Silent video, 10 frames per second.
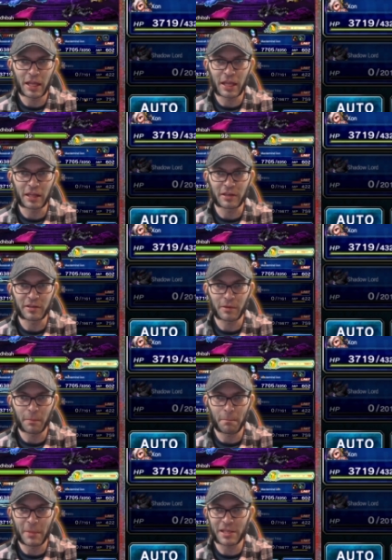And
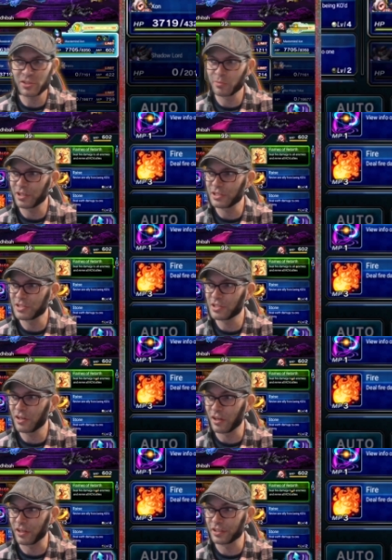Mastermind
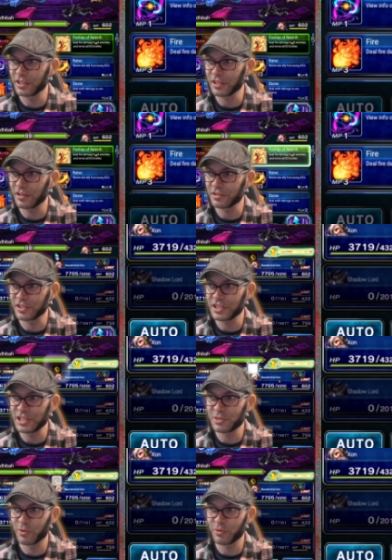Xon, since
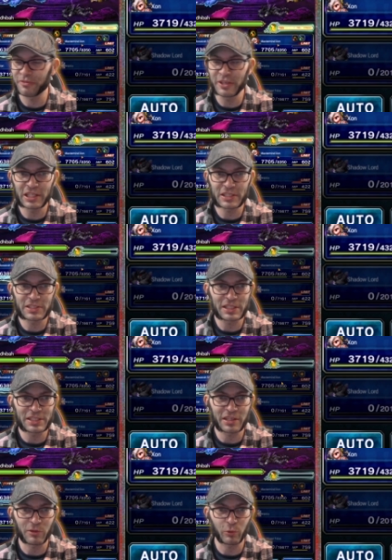he's the one with Phoenix,
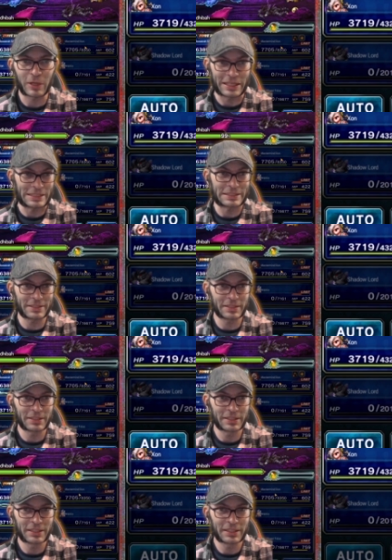is going to raise.